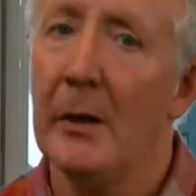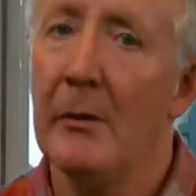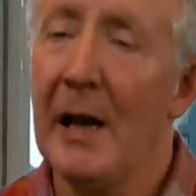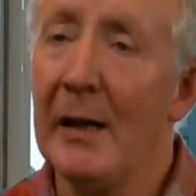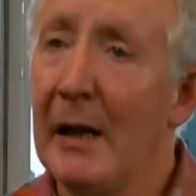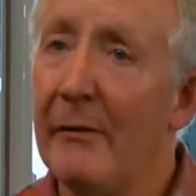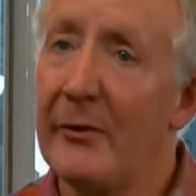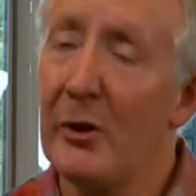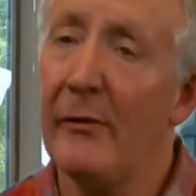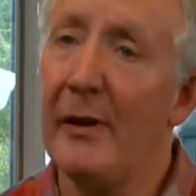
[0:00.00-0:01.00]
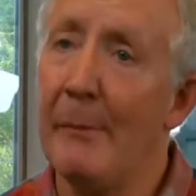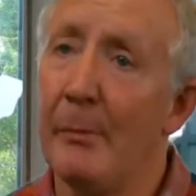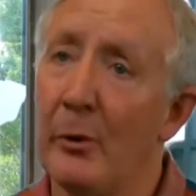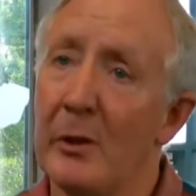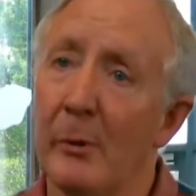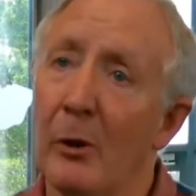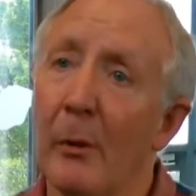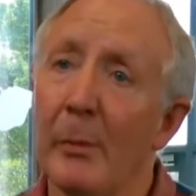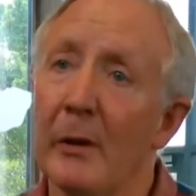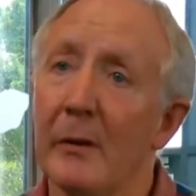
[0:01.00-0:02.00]
You can get sort of flat bottom or
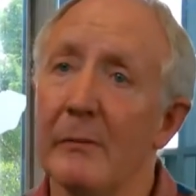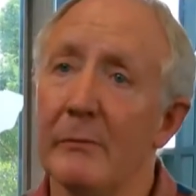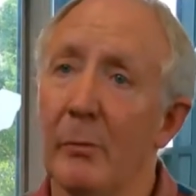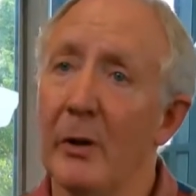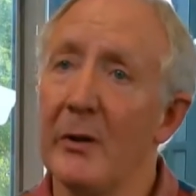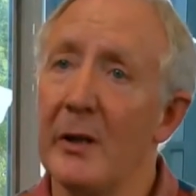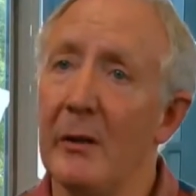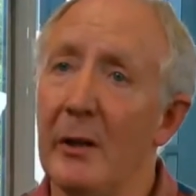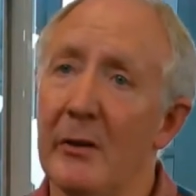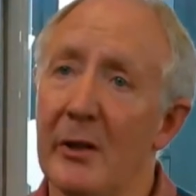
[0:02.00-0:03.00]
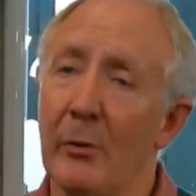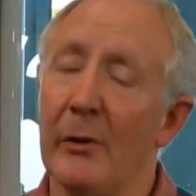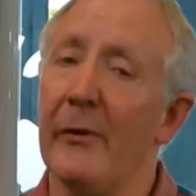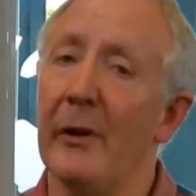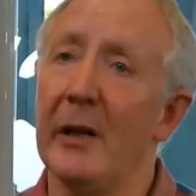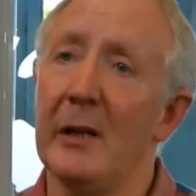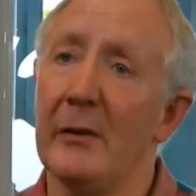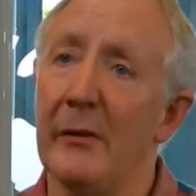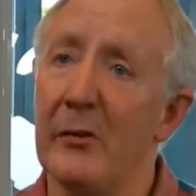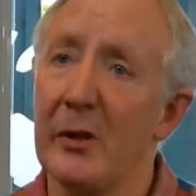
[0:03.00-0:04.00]
globular ones. There's quite a variety
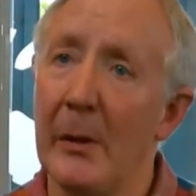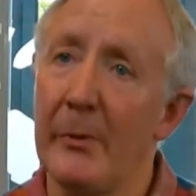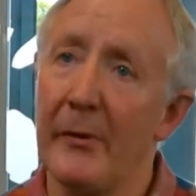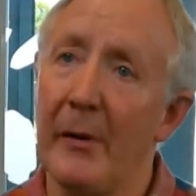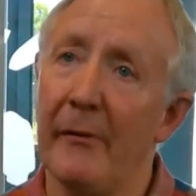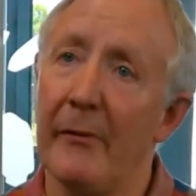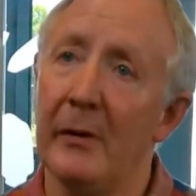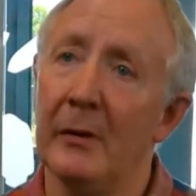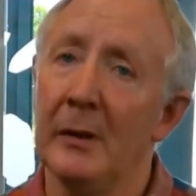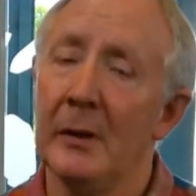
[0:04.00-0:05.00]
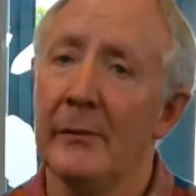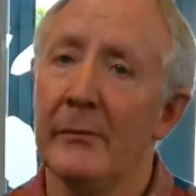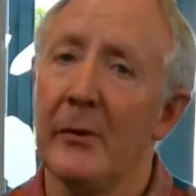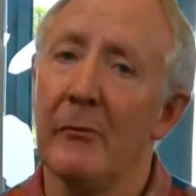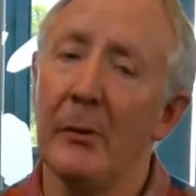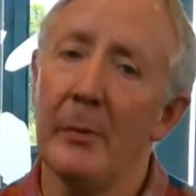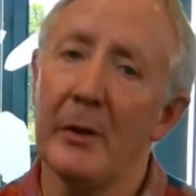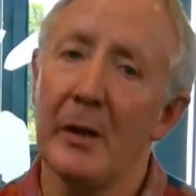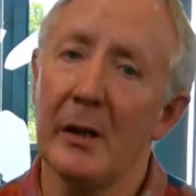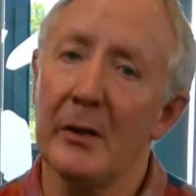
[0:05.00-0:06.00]
of different shapes for amphora. The
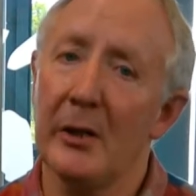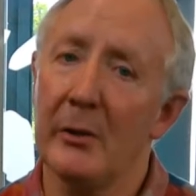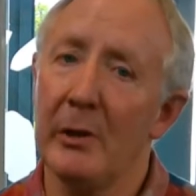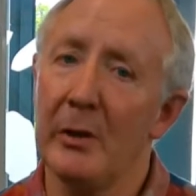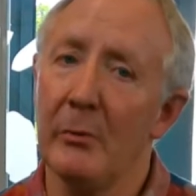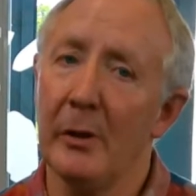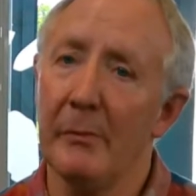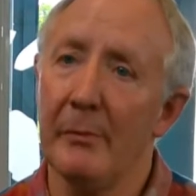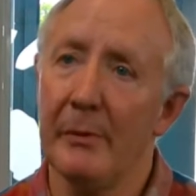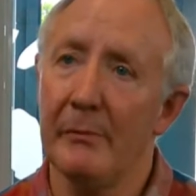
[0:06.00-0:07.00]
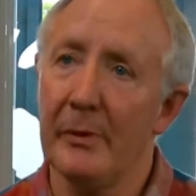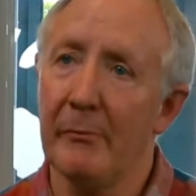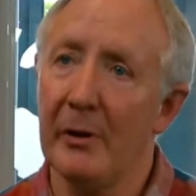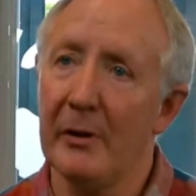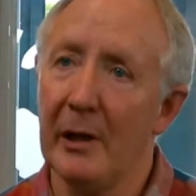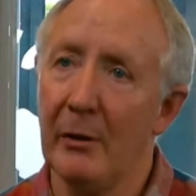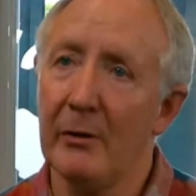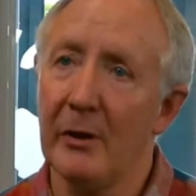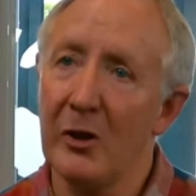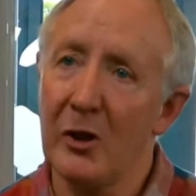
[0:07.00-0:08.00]
Romans had a situation where, where they
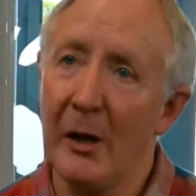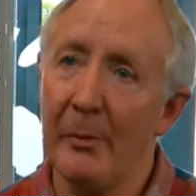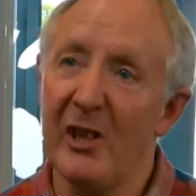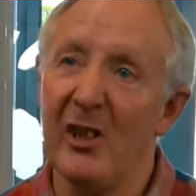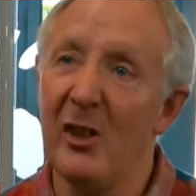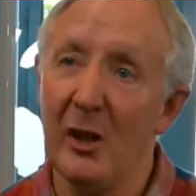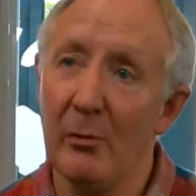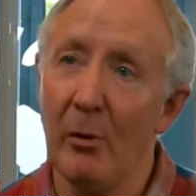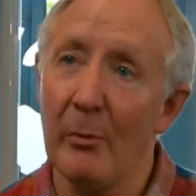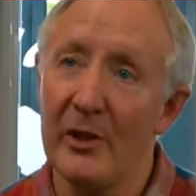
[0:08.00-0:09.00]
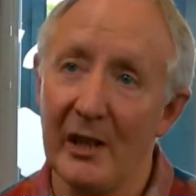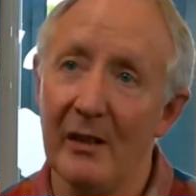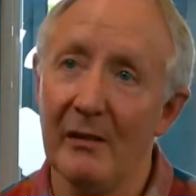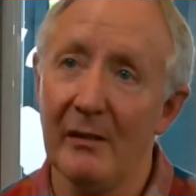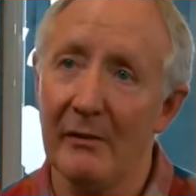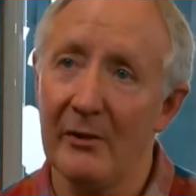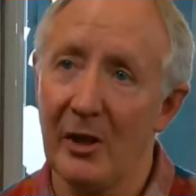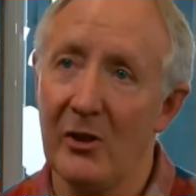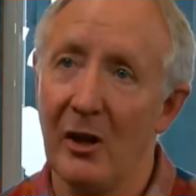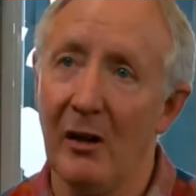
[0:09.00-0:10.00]
looked at the shape and they knew what was in
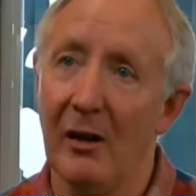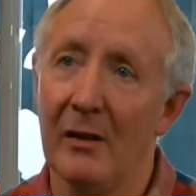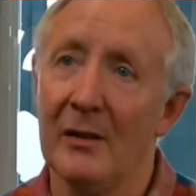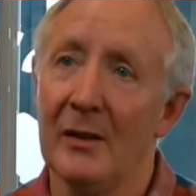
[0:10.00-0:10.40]
the, the jar.